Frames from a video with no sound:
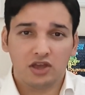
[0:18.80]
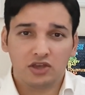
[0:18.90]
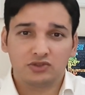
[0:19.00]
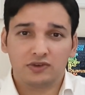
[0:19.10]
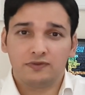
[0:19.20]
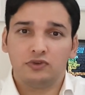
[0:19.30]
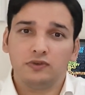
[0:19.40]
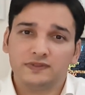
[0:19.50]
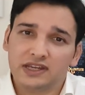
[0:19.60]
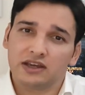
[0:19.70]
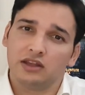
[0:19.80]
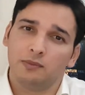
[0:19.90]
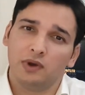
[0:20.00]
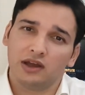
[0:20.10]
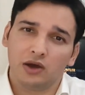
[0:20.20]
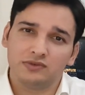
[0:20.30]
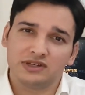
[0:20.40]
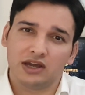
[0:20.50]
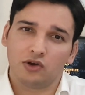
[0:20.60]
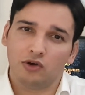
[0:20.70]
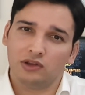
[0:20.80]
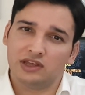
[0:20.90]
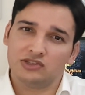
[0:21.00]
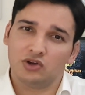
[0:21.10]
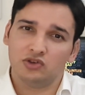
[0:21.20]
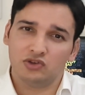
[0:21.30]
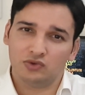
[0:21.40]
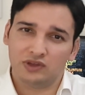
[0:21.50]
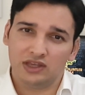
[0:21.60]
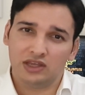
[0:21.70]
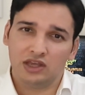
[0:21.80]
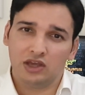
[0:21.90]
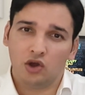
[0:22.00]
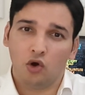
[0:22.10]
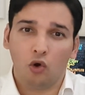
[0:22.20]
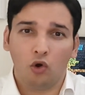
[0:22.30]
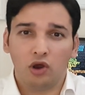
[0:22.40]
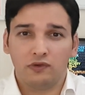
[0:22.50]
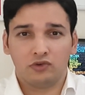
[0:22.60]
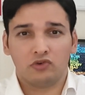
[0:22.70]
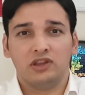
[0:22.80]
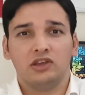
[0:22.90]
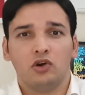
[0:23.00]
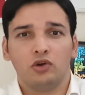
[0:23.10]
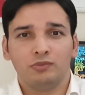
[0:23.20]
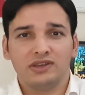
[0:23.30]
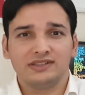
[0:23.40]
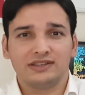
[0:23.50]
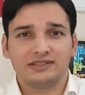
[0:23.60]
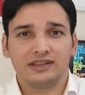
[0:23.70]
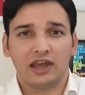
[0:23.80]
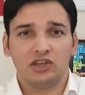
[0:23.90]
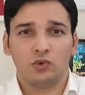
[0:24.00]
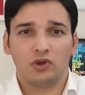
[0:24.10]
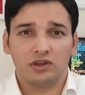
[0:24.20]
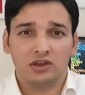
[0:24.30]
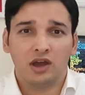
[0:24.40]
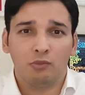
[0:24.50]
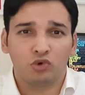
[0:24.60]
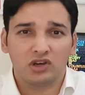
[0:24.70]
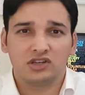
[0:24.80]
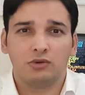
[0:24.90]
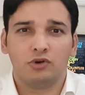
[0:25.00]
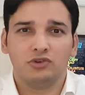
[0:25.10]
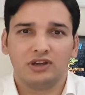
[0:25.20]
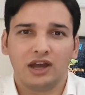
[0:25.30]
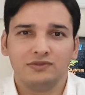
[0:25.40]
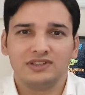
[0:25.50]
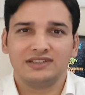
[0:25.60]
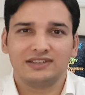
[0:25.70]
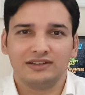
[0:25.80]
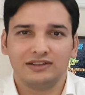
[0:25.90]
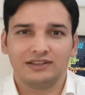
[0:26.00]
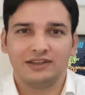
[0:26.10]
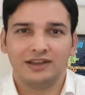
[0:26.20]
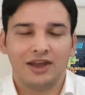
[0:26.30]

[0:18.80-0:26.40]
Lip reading: So if you've taken up accounting at college or uni, or if you're running your own business and you want to brush up on your accounting skills,